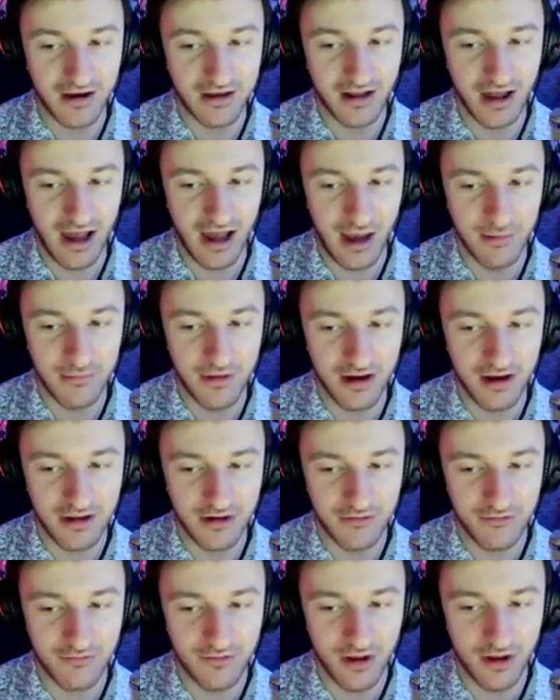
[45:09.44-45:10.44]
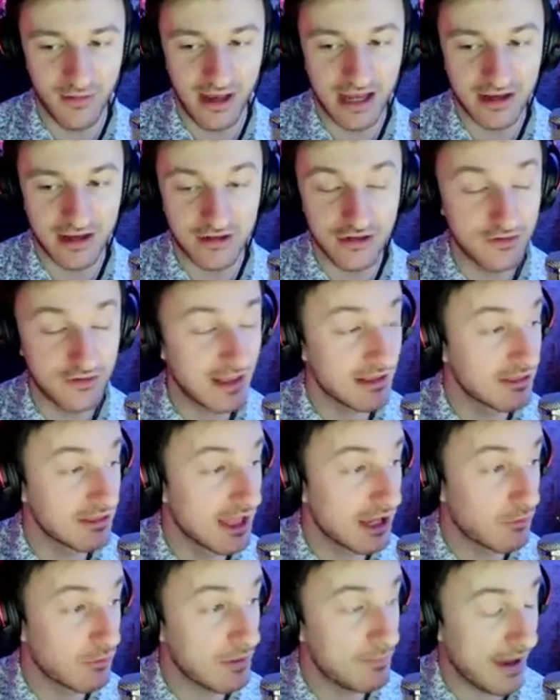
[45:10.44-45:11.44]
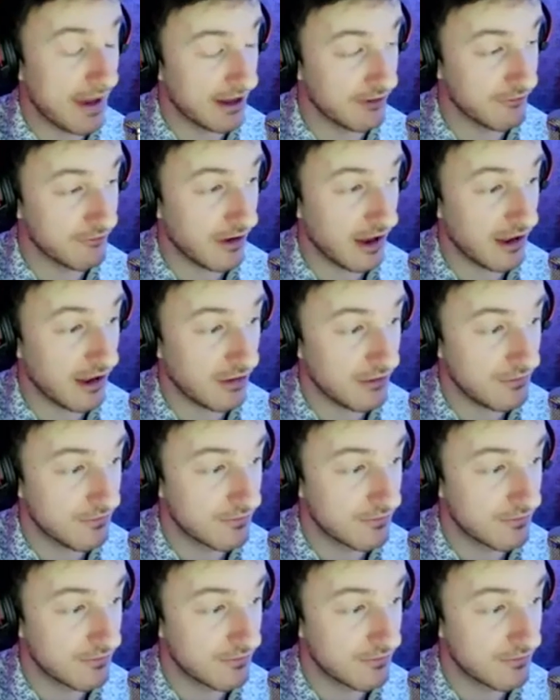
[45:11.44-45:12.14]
I'm not gonna fall back. Did you say liquid pedophile?